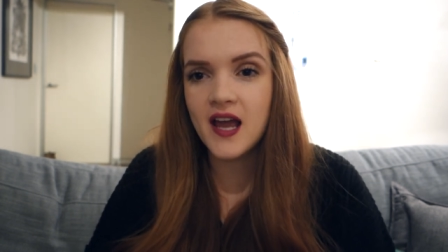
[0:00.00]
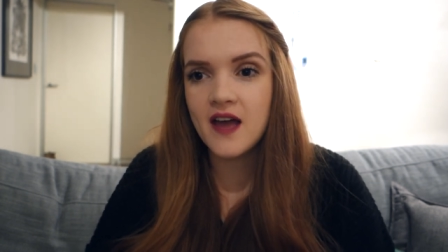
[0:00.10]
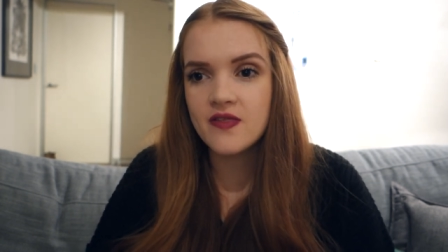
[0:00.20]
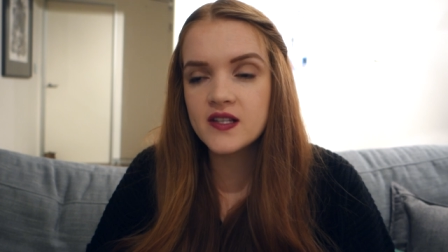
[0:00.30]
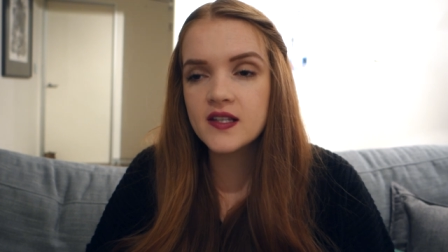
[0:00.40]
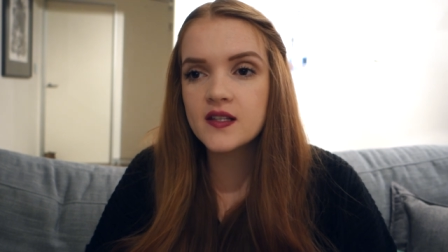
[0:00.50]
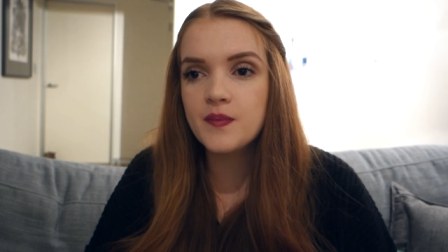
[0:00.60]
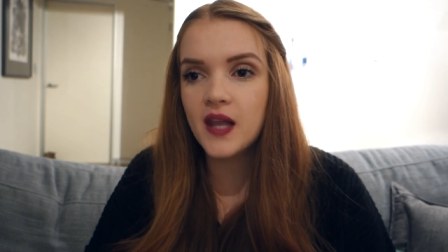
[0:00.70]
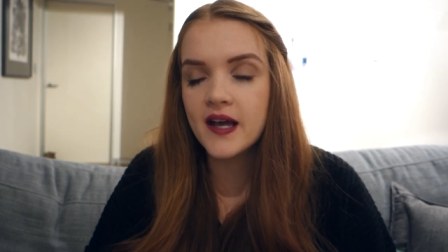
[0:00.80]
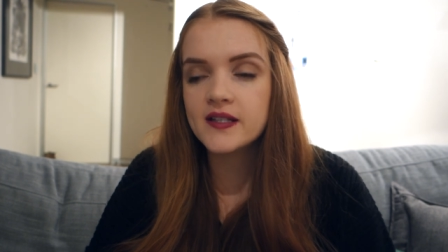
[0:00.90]
And this is a
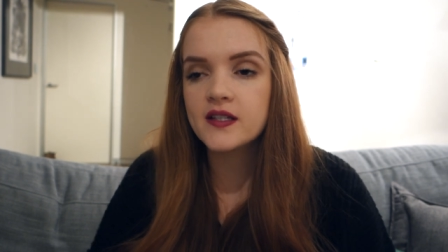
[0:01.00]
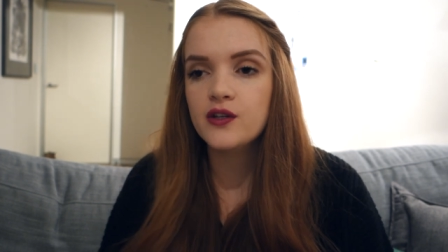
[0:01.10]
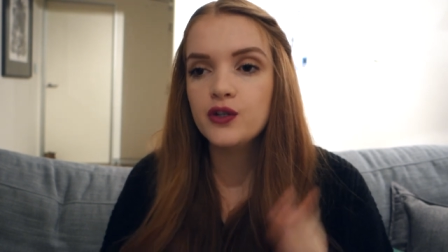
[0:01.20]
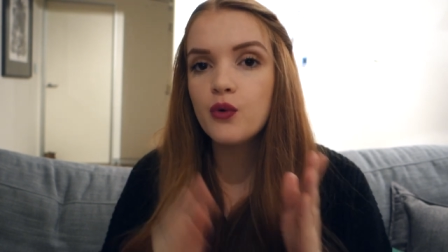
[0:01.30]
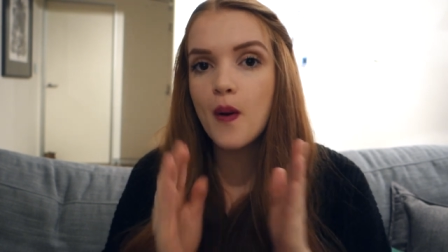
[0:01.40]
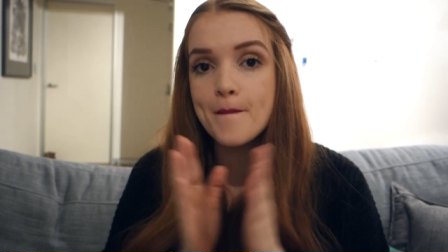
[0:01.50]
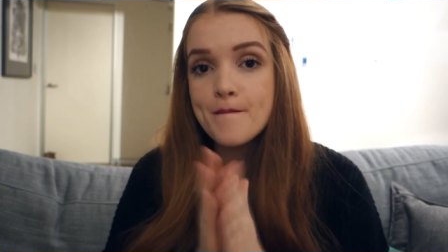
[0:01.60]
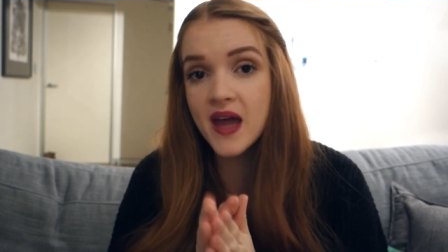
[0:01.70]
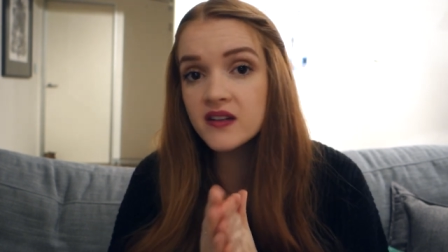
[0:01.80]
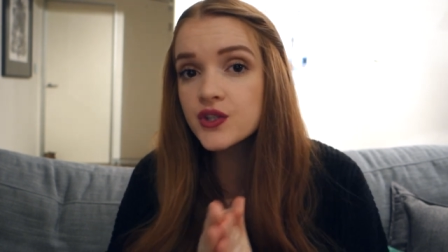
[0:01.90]
place that you are
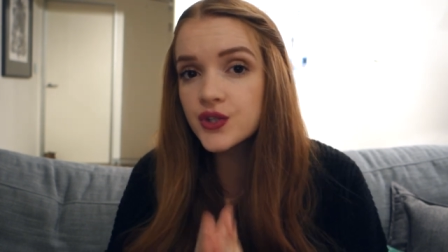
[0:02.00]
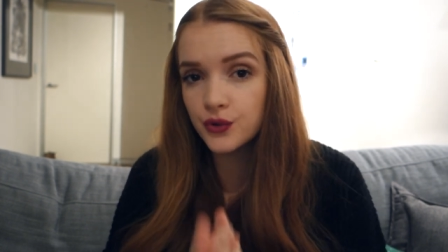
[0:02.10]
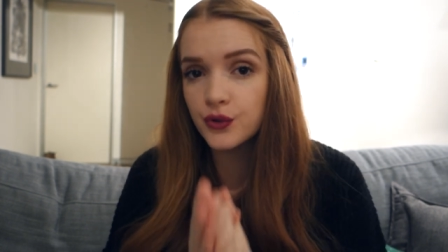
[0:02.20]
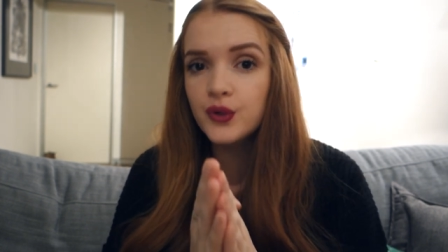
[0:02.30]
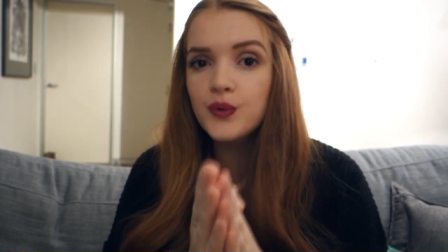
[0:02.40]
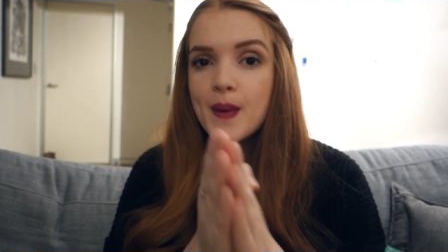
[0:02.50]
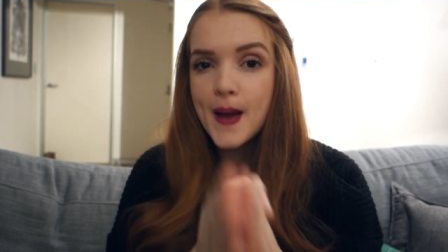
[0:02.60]
meant to,